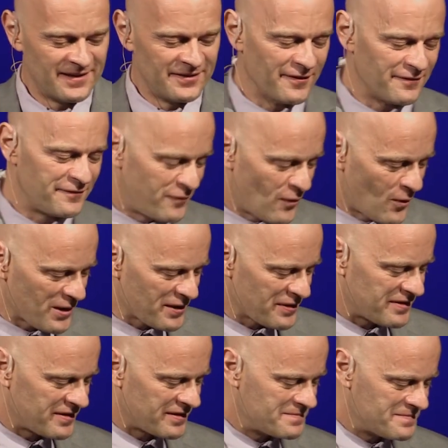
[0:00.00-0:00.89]
The
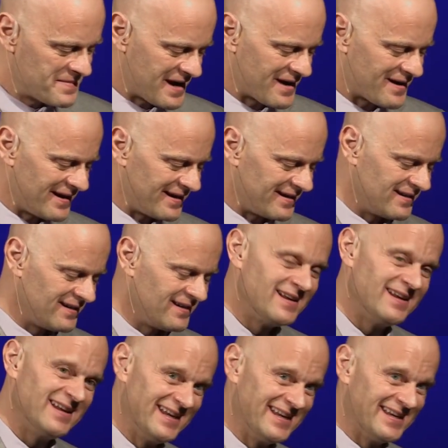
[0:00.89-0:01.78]
fourth merit
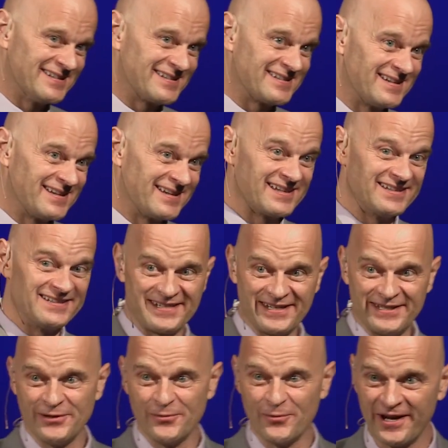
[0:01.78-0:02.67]
is
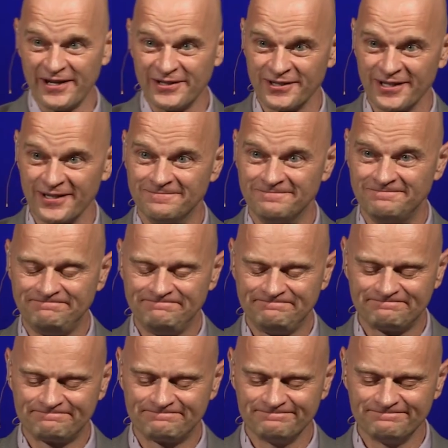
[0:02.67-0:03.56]
continuation.
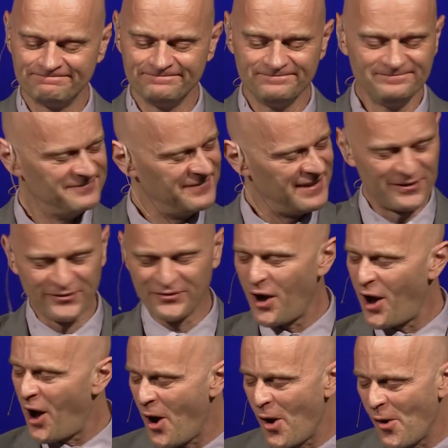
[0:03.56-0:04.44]
There's
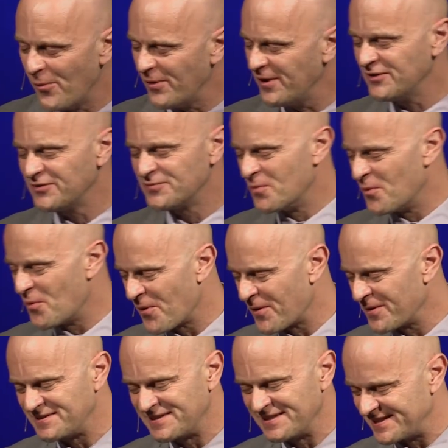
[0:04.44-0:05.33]
always
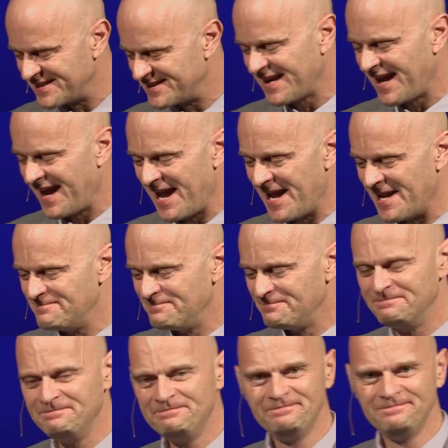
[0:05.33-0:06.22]
more to say
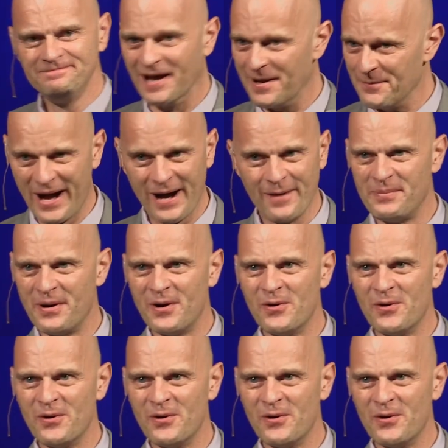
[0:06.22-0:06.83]
about